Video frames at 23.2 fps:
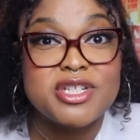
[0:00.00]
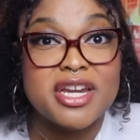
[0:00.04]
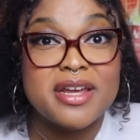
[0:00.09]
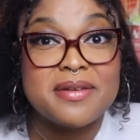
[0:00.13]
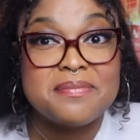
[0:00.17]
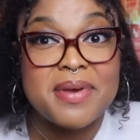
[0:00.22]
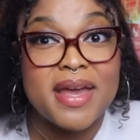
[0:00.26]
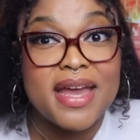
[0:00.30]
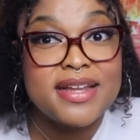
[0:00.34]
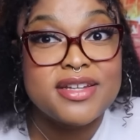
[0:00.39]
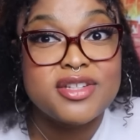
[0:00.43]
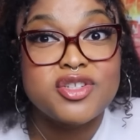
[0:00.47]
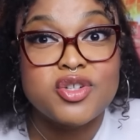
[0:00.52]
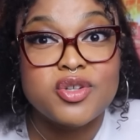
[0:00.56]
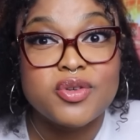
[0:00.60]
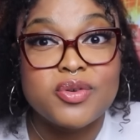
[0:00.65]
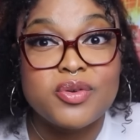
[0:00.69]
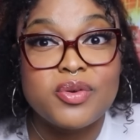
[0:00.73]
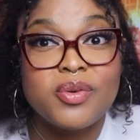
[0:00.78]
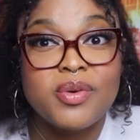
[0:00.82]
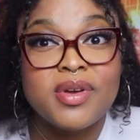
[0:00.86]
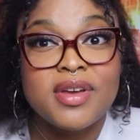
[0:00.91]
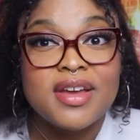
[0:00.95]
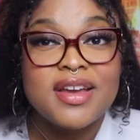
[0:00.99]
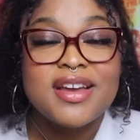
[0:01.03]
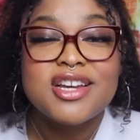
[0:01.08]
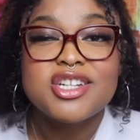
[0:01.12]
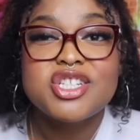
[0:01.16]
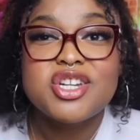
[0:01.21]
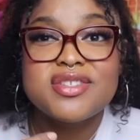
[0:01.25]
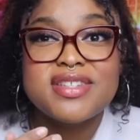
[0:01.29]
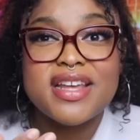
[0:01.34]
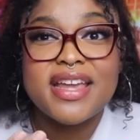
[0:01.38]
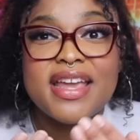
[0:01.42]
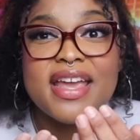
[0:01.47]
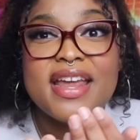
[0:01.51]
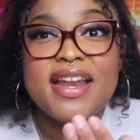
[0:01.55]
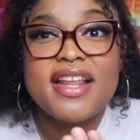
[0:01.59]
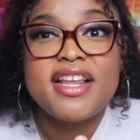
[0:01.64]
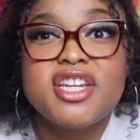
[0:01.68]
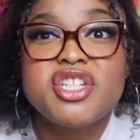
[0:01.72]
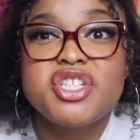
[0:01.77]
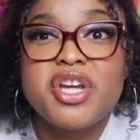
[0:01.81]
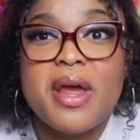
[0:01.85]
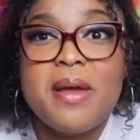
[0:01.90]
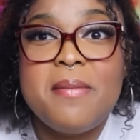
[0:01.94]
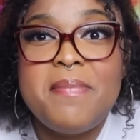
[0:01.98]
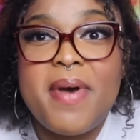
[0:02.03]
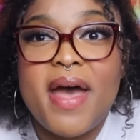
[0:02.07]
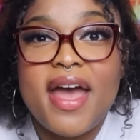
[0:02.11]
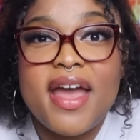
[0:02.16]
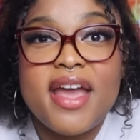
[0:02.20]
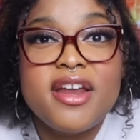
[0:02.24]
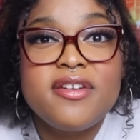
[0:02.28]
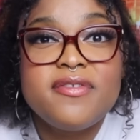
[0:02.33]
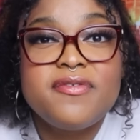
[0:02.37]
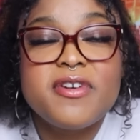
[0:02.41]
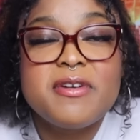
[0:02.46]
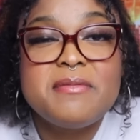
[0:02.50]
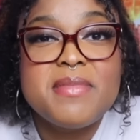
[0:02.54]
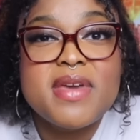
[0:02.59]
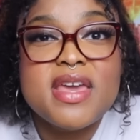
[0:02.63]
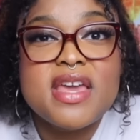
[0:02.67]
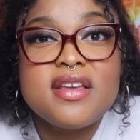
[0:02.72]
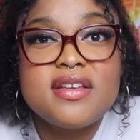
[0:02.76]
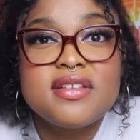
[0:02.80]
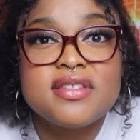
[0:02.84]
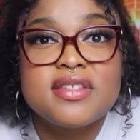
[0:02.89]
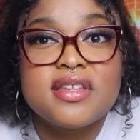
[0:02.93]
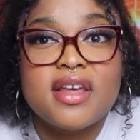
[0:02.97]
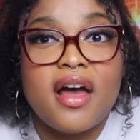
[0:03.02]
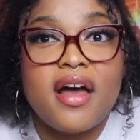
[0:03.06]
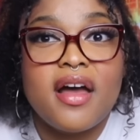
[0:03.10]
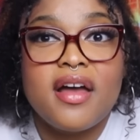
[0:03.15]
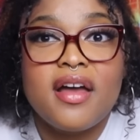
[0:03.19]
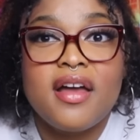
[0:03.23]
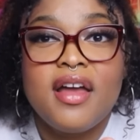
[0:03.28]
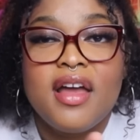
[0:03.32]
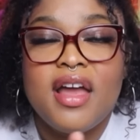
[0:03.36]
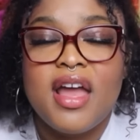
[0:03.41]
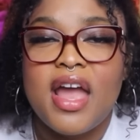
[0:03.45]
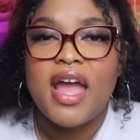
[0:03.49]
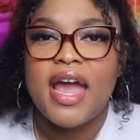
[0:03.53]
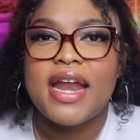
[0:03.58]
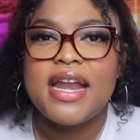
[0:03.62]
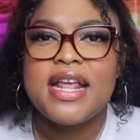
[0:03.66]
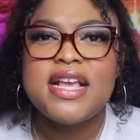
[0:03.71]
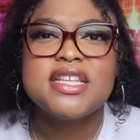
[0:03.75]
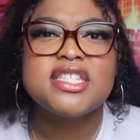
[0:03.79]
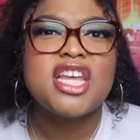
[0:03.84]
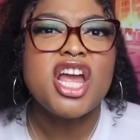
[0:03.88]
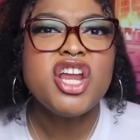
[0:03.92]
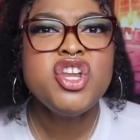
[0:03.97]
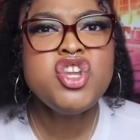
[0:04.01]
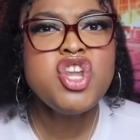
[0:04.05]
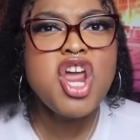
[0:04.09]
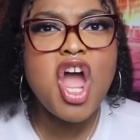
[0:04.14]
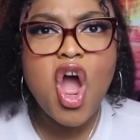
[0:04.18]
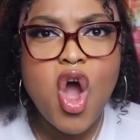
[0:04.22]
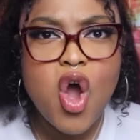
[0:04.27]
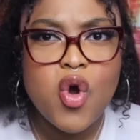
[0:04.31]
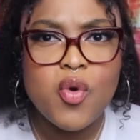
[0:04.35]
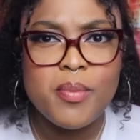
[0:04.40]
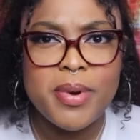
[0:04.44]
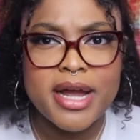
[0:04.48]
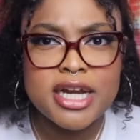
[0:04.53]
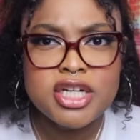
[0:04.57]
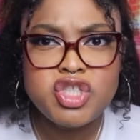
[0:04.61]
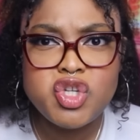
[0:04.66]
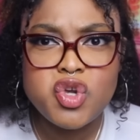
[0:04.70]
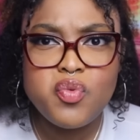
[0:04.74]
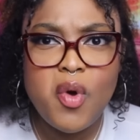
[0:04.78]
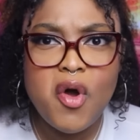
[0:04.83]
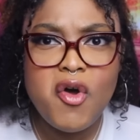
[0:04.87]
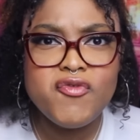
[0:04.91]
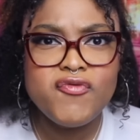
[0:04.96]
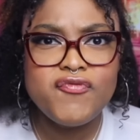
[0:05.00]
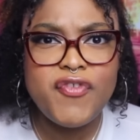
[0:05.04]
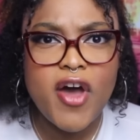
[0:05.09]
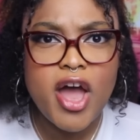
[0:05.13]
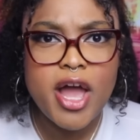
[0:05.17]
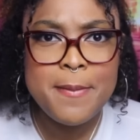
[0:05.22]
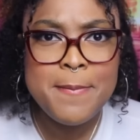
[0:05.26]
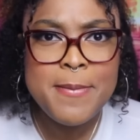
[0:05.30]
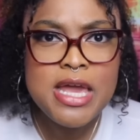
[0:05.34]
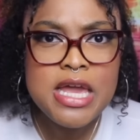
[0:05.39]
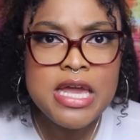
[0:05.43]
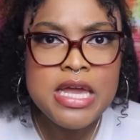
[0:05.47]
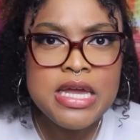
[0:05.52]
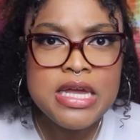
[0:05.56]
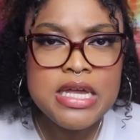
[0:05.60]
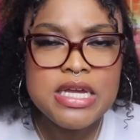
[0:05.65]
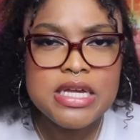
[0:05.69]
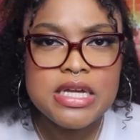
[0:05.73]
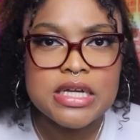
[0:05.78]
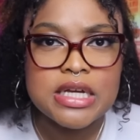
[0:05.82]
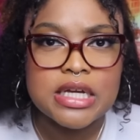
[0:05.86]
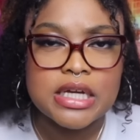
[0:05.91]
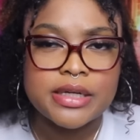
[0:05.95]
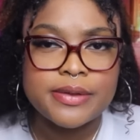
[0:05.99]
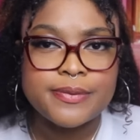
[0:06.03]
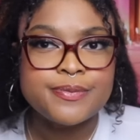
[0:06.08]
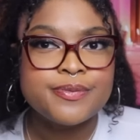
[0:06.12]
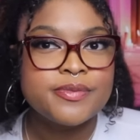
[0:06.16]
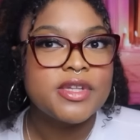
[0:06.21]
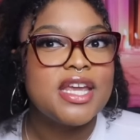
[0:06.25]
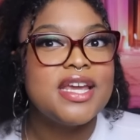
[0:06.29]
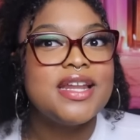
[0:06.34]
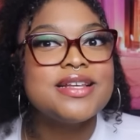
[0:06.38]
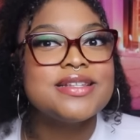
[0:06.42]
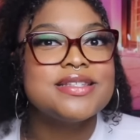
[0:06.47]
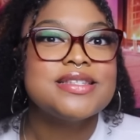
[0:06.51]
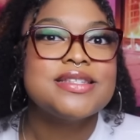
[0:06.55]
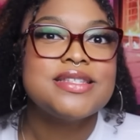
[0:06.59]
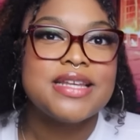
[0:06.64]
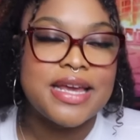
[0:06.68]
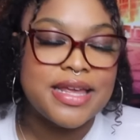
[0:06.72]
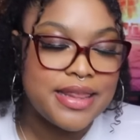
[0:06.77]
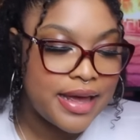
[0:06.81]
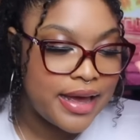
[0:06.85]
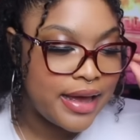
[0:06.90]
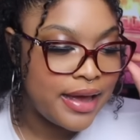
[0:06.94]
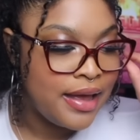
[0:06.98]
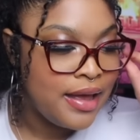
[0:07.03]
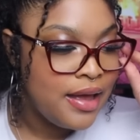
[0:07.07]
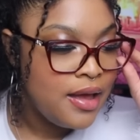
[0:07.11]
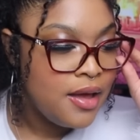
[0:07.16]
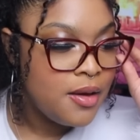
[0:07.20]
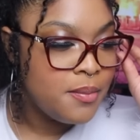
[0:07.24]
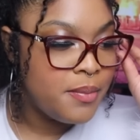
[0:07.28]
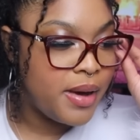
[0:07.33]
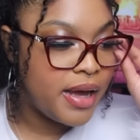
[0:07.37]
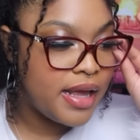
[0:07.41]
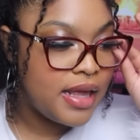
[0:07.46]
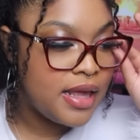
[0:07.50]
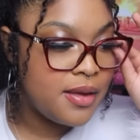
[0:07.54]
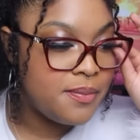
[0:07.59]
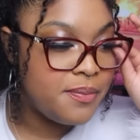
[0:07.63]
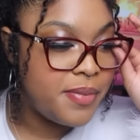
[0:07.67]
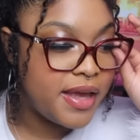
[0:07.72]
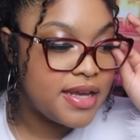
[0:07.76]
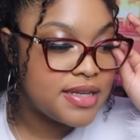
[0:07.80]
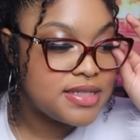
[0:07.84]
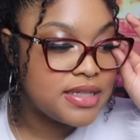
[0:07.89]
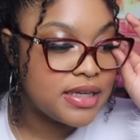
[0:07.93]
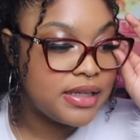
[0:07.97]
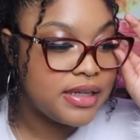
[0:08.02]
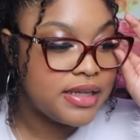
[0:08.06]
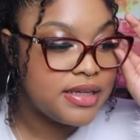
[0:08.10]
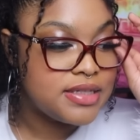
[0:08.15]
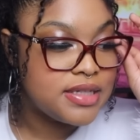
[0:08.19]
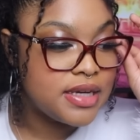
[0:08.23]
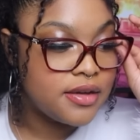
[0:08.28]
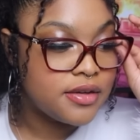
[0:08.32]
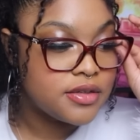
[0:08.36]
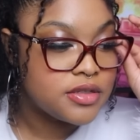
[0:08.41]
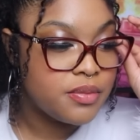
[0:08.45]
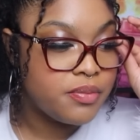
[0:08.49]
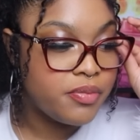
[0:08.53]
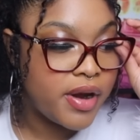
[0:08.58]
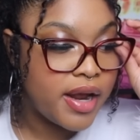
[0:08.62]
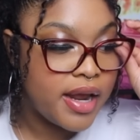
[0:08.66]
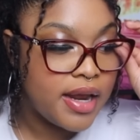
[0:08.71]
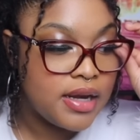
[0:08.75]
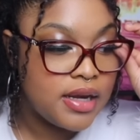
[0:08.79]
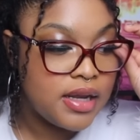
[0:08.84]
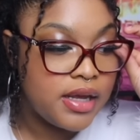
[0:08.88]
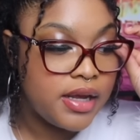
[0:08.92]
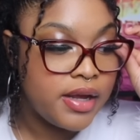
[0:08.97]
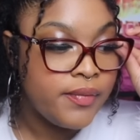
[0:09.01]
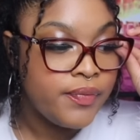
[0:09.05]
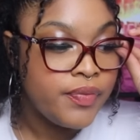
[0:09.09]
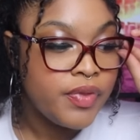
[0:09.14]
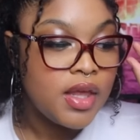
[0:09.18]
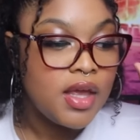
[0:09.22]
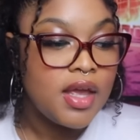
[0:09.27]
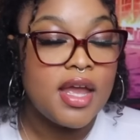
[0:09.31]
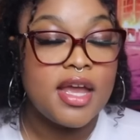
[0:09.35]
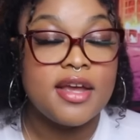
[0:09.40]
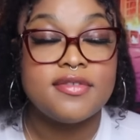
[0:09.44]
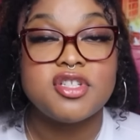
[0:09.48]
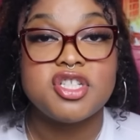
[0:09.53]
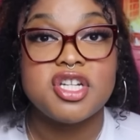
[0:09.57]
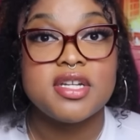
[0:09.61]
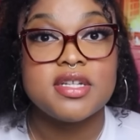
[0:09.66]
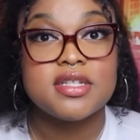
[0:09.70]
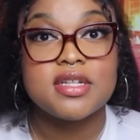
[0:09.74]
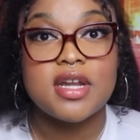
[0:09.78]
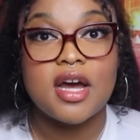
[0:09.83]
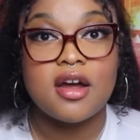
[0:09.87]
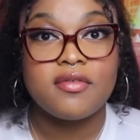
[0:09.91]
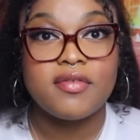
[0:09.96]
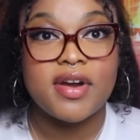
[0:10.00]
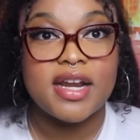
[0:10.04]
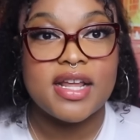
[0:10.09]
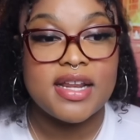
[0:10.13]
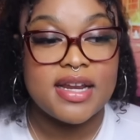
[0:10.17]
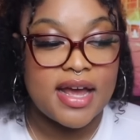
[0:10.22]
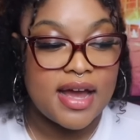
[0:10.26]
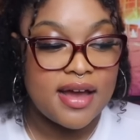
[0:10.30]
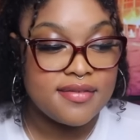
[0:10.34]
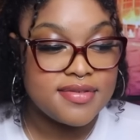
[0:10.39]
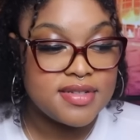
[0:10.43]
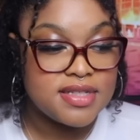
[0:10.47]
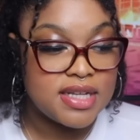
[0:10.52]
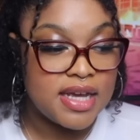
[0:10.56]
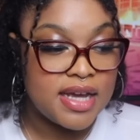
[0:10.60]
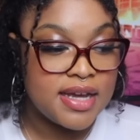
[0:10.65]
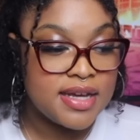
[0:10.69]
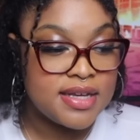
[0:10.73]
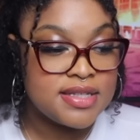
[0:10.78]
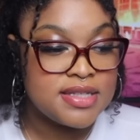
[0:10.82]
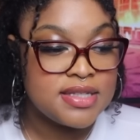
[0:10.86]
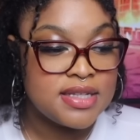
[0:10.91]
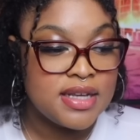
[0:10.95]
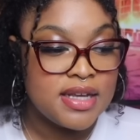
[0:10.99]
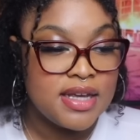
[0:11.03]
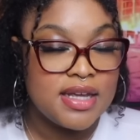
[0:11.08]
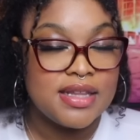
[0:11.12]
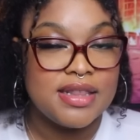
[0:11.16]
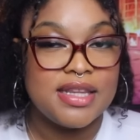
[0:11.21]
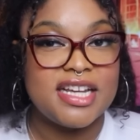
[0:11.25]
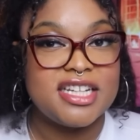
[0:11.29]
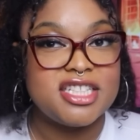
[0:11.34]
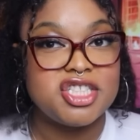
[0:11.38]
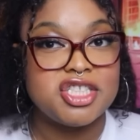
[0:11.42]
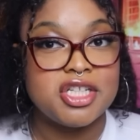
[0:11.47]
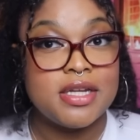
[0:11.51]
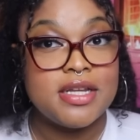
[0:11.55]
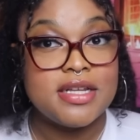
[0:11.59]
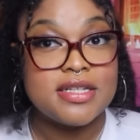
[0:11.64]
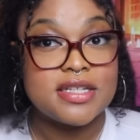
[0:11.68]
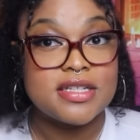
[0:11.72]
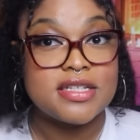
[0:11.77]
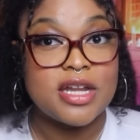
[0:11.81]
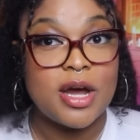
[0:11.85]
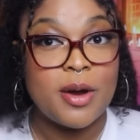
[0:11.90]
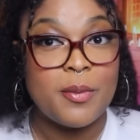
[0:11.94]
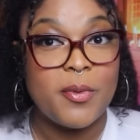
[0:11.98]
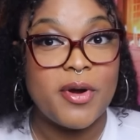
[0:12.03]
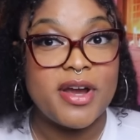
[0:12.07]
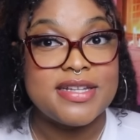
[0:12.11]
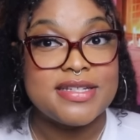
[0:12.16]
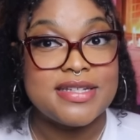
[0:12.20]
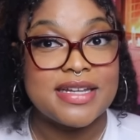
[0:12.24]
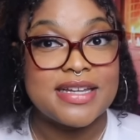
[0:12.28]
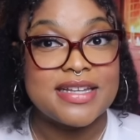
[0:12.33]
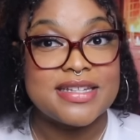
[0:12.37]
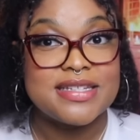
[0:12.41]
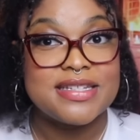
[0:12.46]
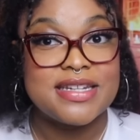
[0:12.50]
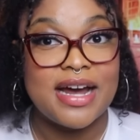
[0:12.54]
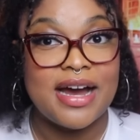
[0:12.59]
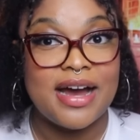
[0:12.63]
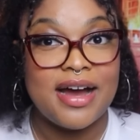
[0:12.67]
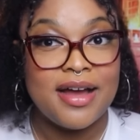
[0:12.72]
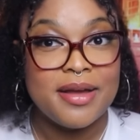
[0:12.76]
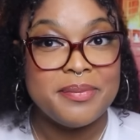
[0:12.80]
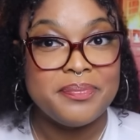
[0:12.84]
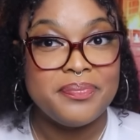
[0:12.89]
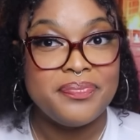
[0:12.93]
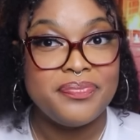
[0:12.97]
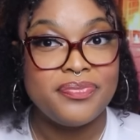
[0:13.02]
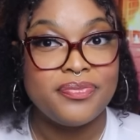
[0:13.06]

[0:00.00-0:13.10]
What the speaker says: champagne too? She's like, any champagne for me, sir? And he's like, no, because you won't fuck me. He doesn't say that, but he basically tells Brandy if she's not ready to have sex, then she needs to stop wasting his time,